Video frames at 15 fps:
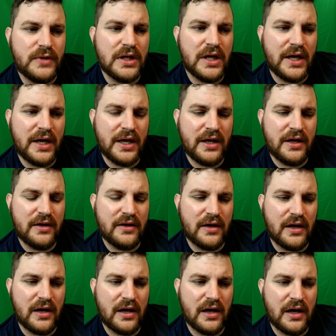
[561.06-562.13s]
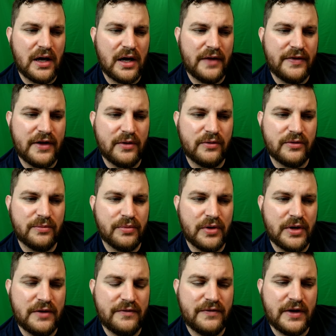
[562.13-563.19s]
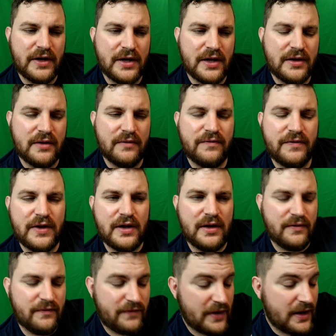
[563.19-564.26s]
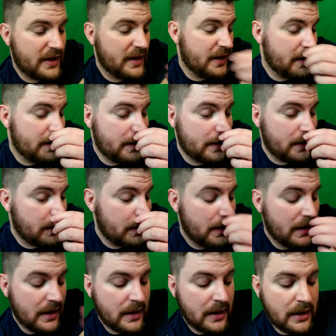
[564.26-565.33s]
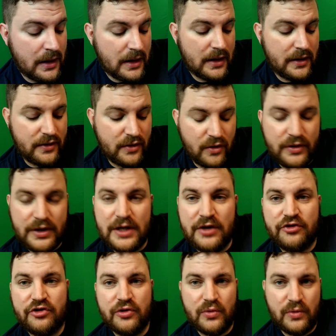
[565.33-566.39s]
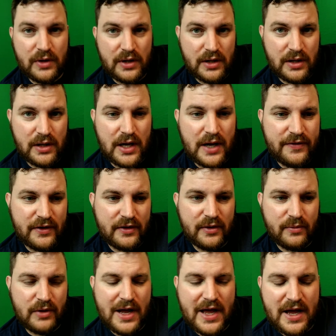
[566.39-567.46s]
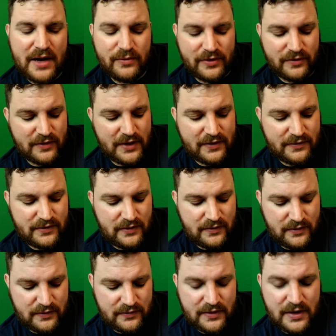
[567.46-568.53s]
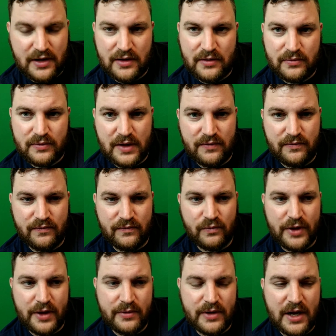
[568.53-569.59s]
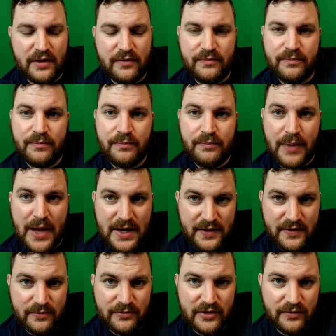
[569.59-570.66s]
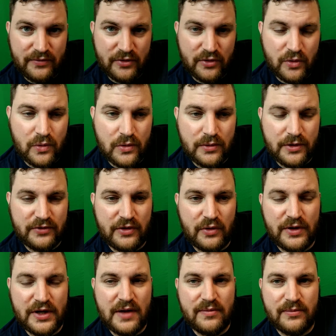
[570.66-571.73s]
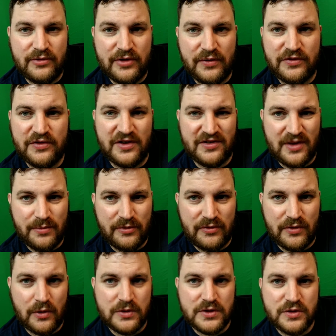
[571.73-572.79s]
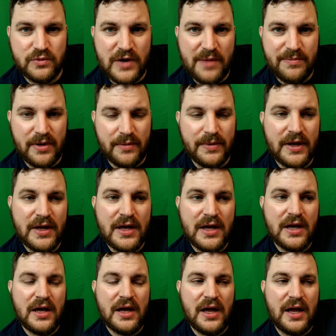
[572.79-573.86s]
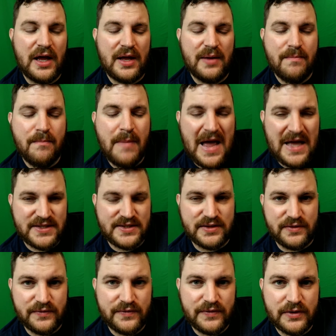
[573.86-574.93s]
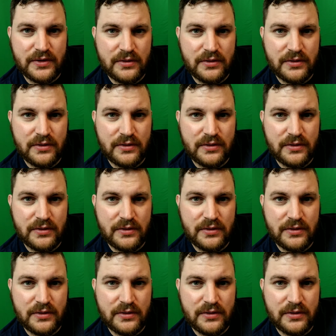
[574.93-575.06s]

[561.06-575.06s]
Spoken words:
And I think it was a pretty fitting ending. The only issue I think that we had with this last season is that they've kind of painted themselves into a corner because they only gave themselves 6 episodes to wrap up a massive